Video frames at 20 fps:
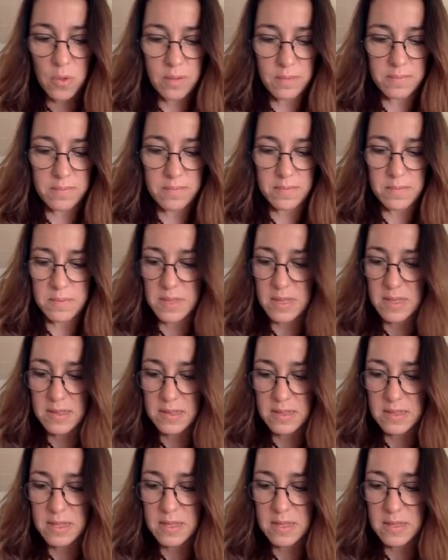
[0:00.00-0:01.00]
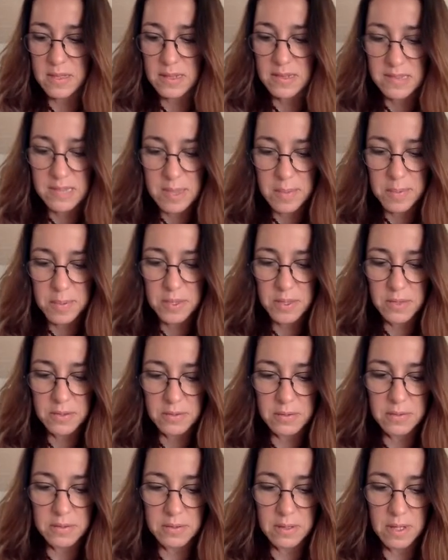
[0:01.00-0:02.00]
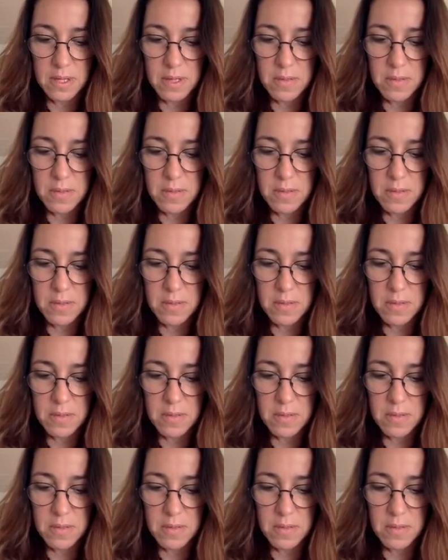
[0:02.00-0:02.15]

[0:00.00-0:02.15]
the typical